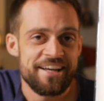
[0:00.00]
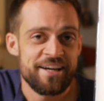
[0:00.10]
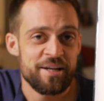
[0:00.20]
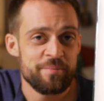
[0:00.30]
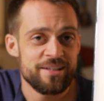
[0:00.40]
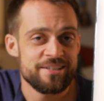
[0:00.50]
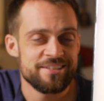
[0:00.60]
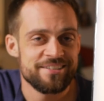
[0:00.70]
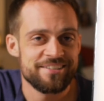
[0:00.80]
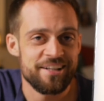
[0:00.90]
An image
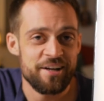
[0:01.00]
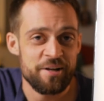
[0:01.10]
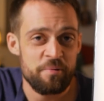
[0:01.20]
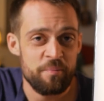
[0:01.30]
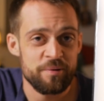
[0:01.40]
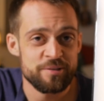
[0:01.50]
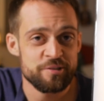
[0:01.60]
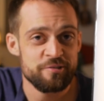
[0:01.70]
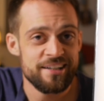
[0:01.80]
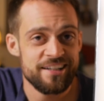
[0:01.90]
that I'm going to pop on
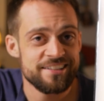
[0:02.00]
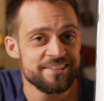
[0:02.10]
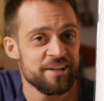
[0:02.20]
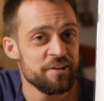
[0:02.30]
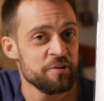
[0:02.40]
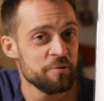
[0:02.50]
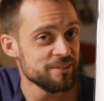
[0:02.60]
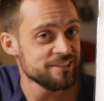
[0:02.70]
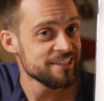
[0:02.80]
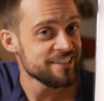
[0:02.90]
screen, and it's going to look
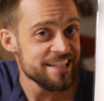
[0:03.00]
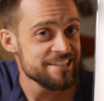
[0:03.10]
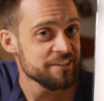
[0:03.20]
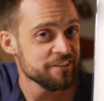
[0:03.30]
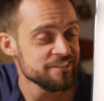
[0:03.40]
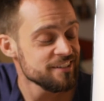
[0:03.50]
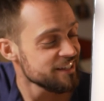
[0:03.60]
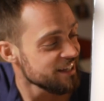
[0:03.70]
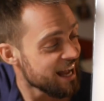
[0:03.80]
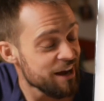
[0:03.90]
almost identical to
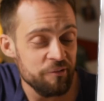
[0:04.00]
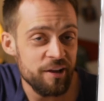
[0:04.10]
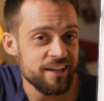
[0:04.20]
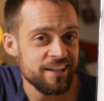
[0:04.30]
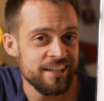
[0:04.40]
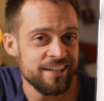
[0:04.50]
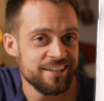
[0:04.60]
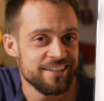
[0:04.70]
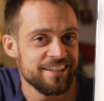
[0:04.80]
the outline here.